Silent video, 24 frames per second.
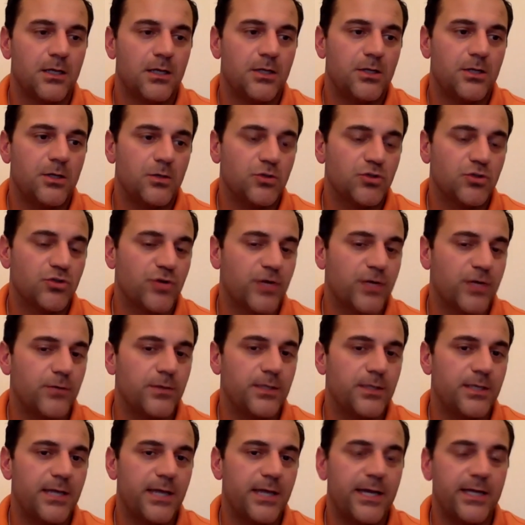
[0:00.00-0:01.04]
you know, try to
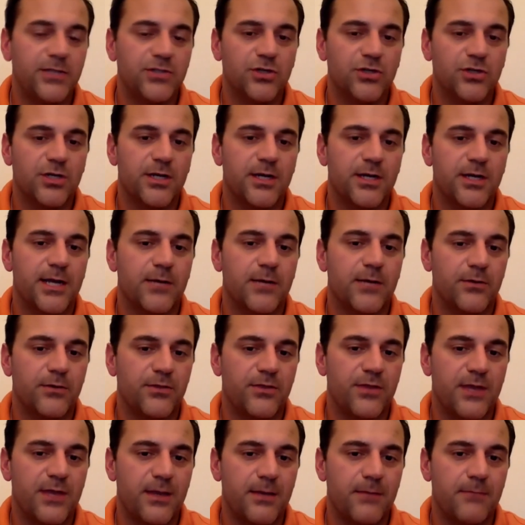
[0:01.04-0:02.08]
engage or connect with
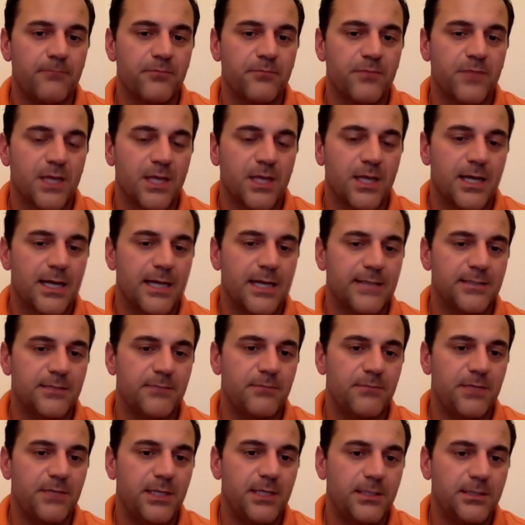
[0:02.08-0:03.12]
them as a
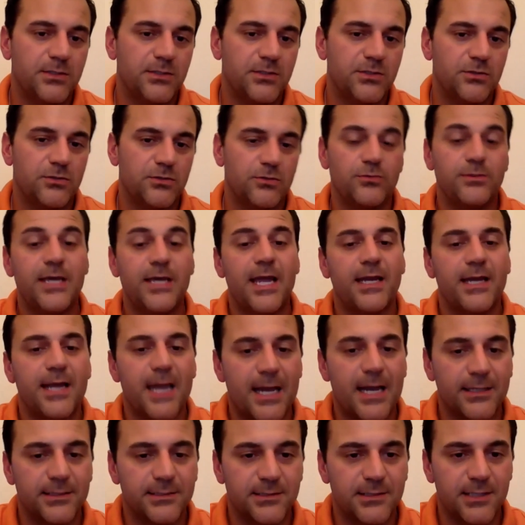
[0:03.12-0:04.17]
means to gain
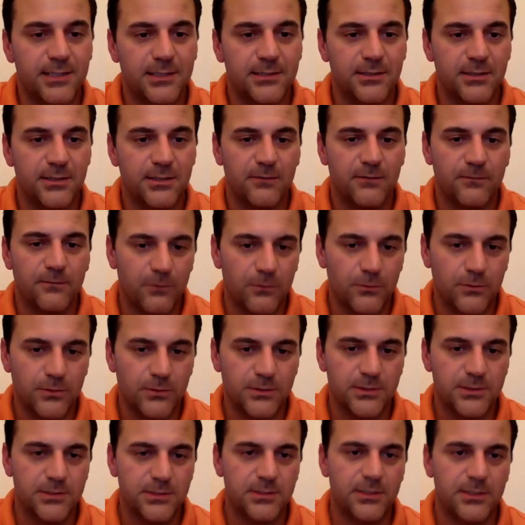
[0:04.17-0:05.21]
access and
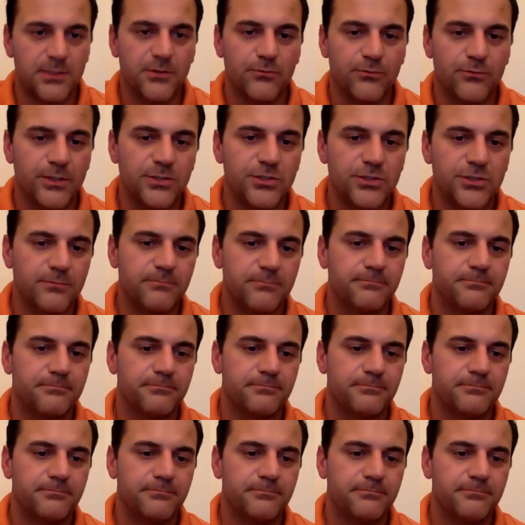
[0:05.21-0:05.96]
influence in the region?